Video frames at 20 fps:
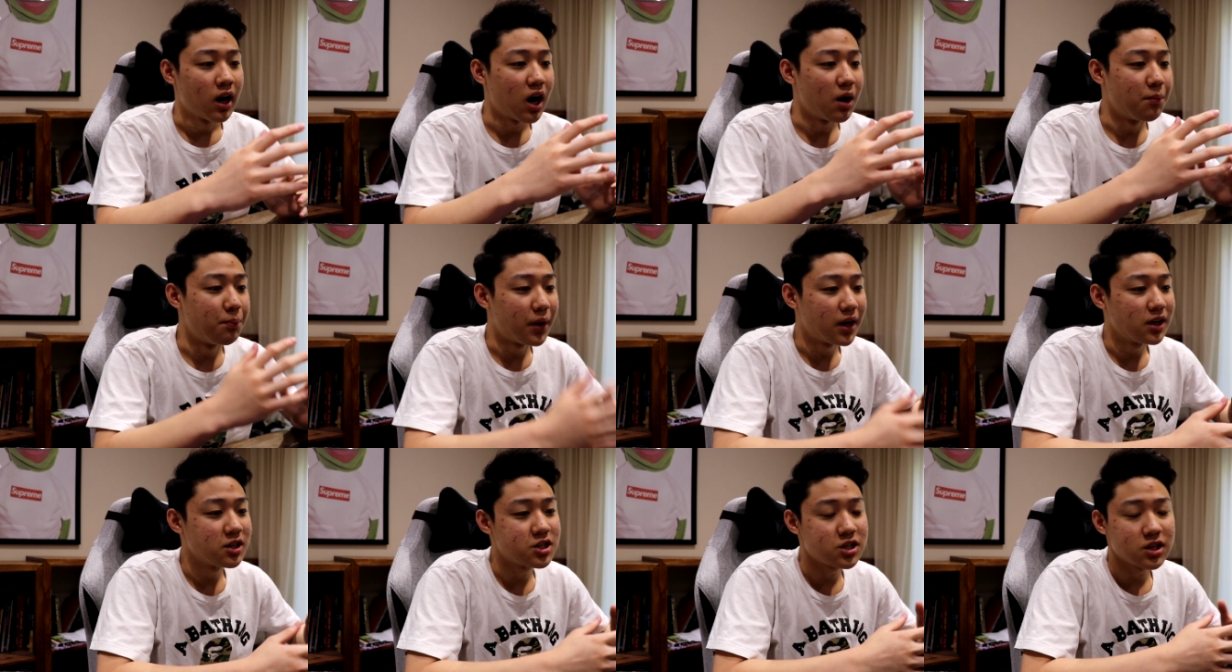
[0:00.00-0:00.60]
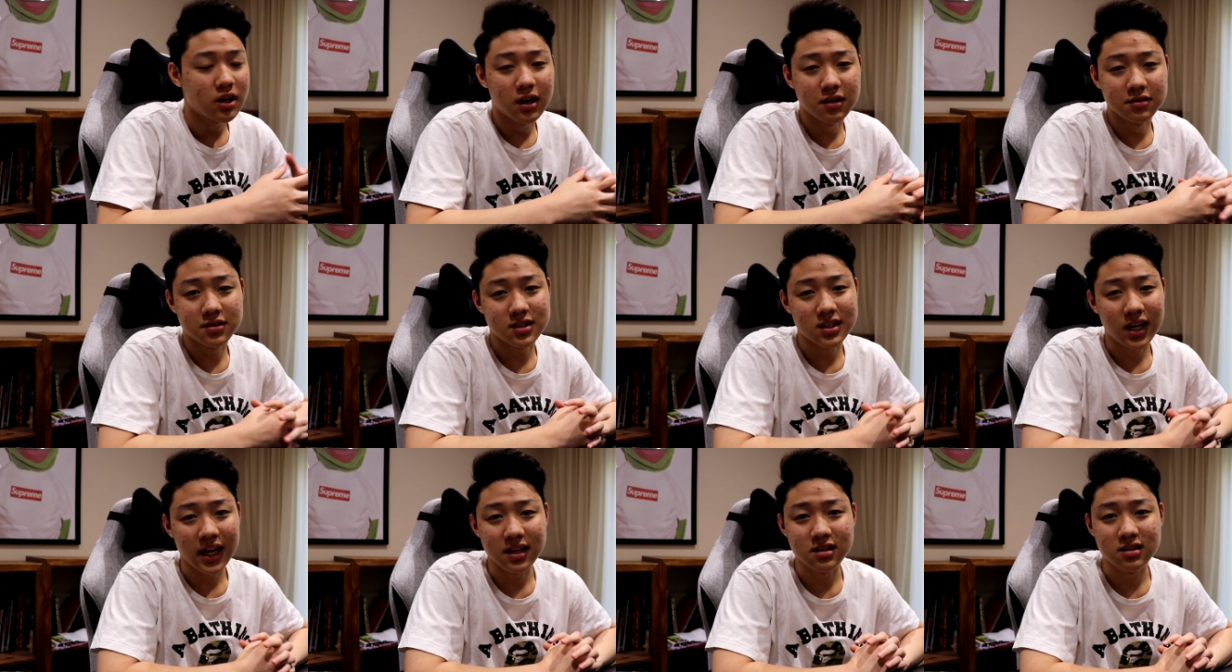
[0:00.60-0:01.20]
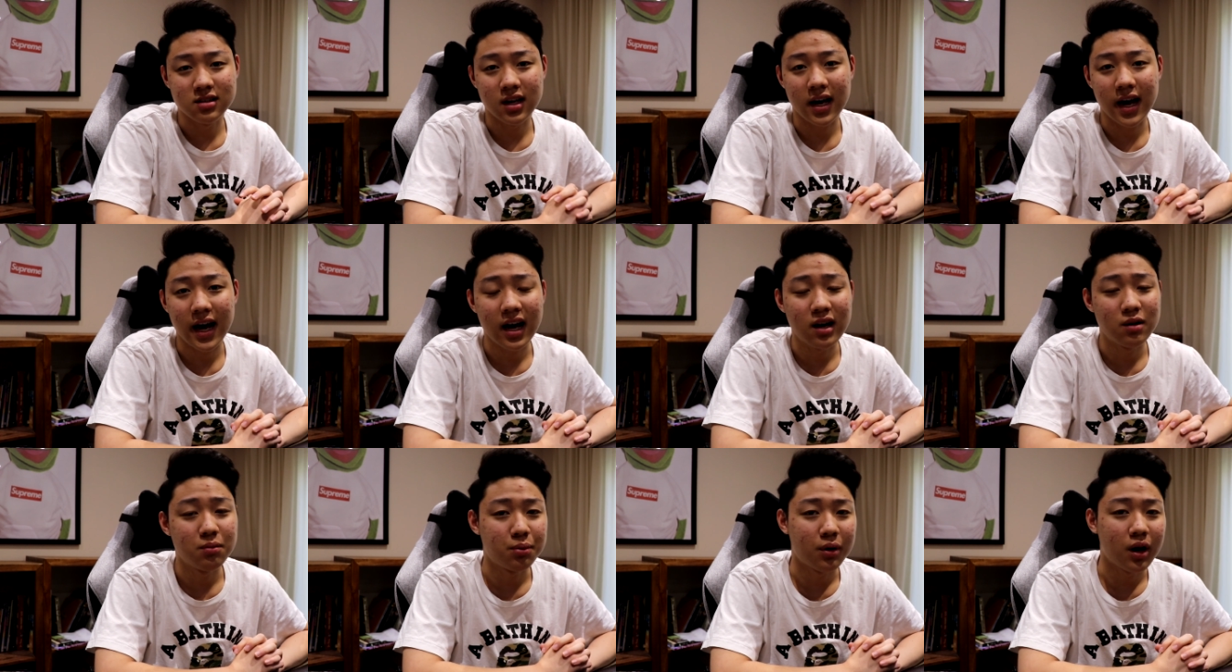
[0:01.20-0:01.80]
A bunch of sites
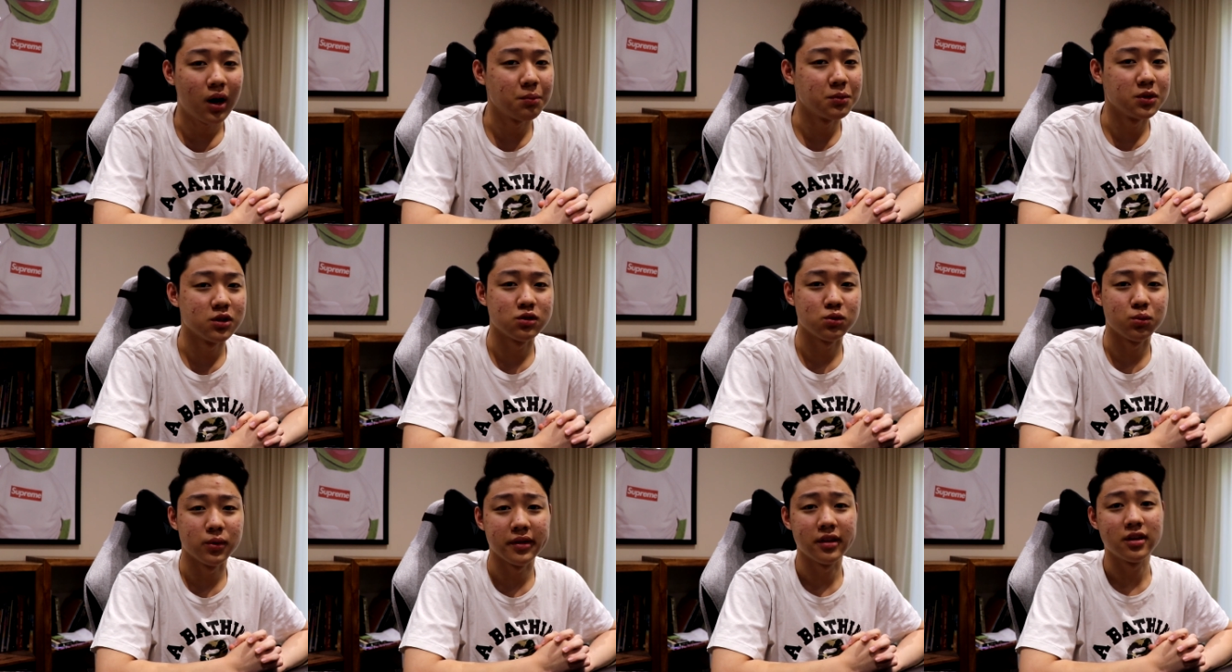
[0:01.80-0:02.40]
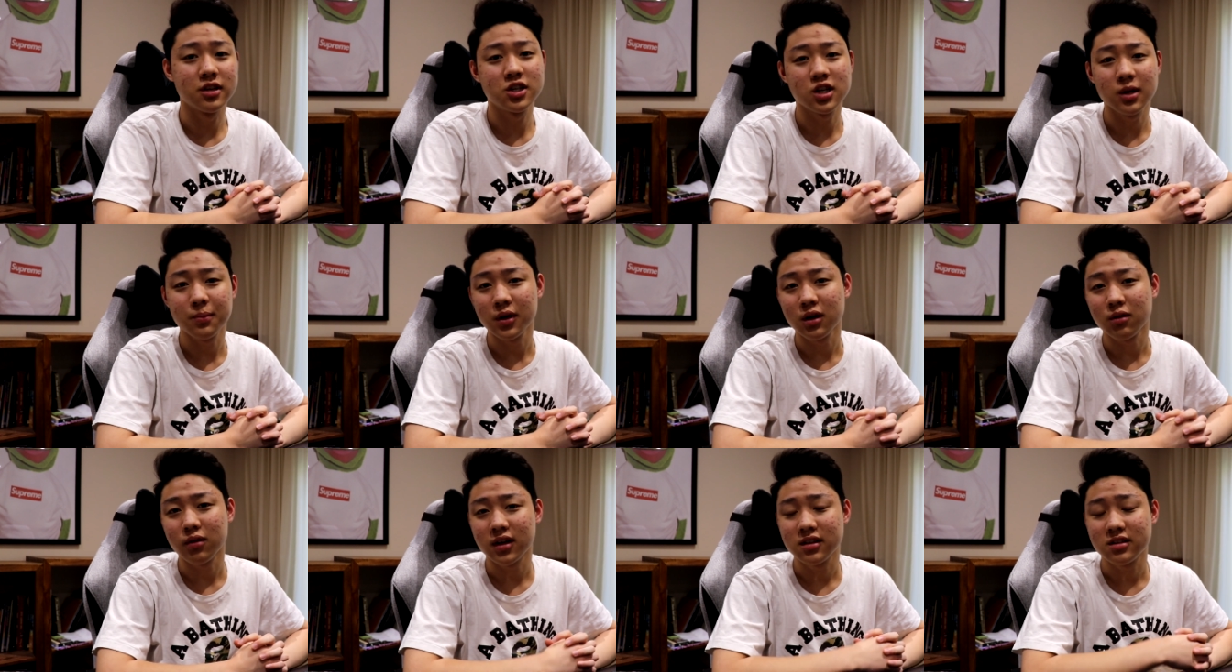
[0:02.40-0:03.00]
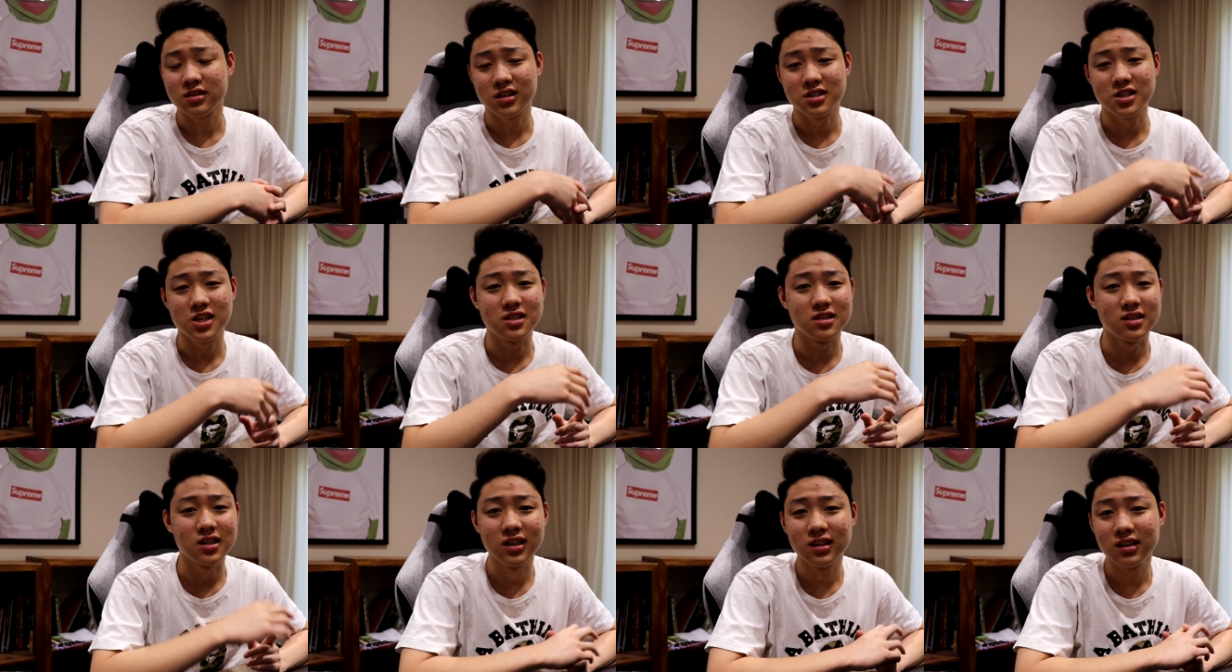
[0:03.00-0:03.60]
had problems with shipping rates such
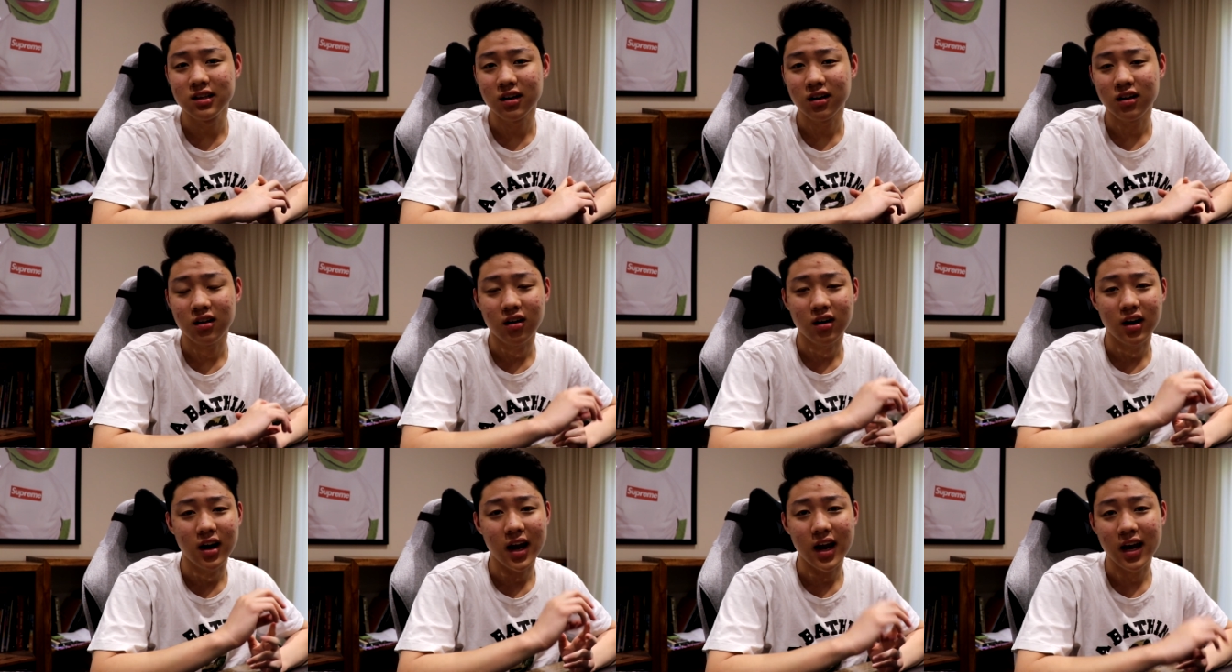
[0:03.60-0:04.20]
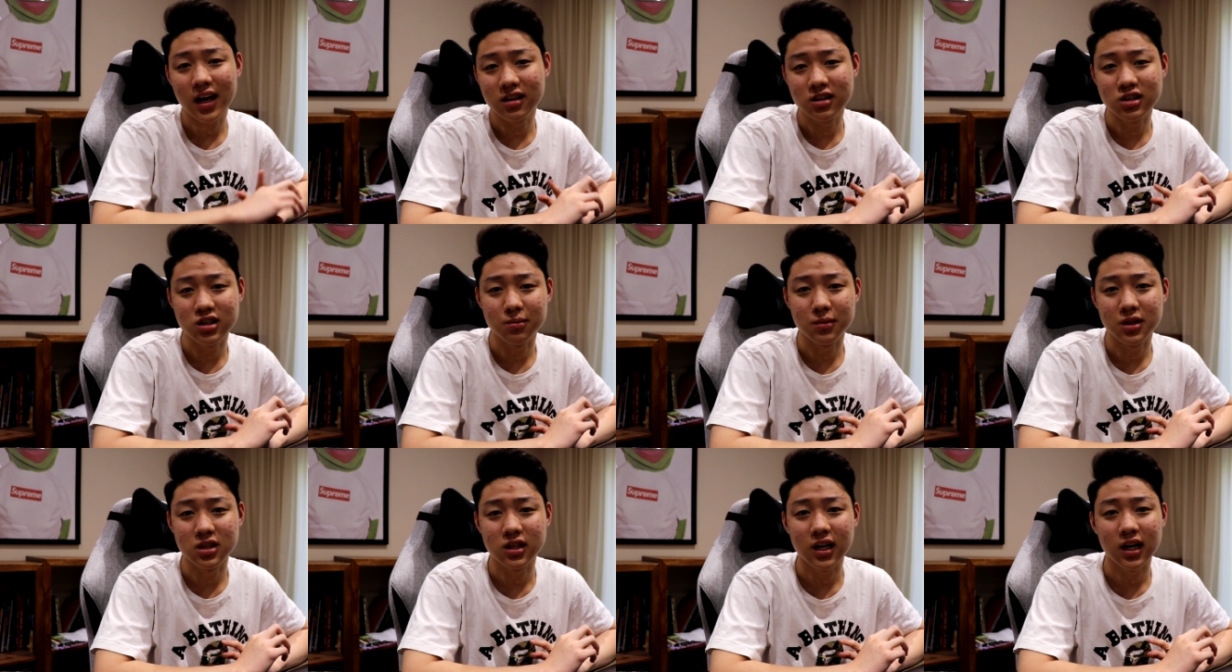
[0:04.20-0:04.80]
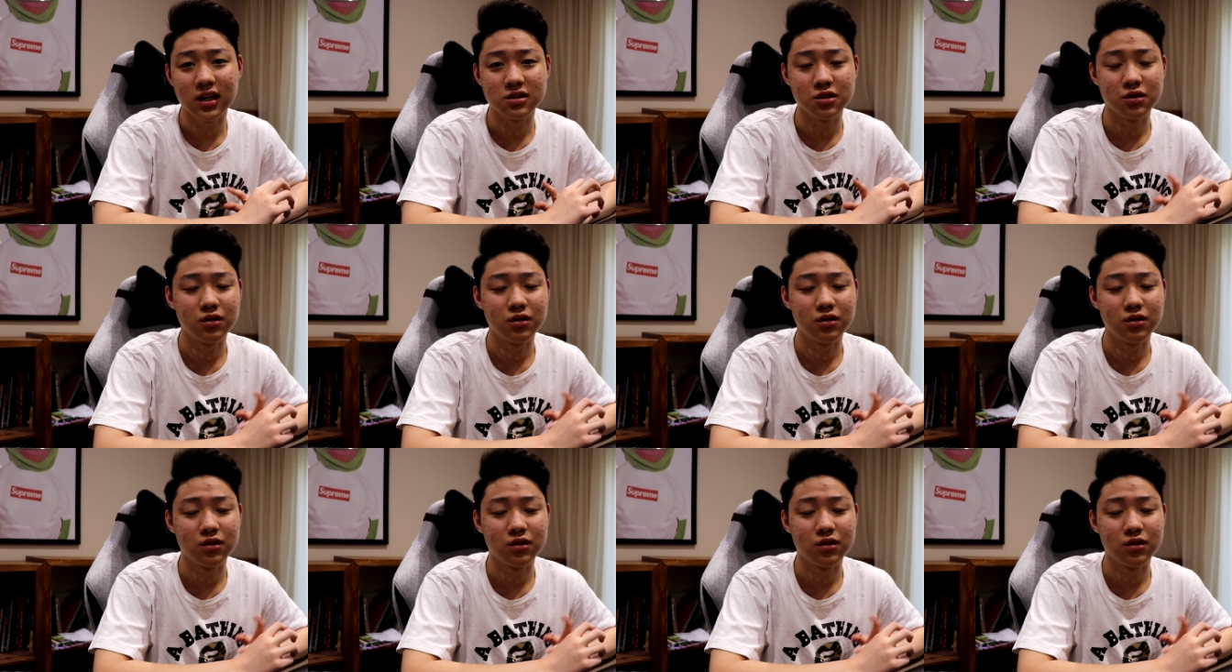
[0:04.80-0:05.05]
as DTLR and Jimmy Jazz.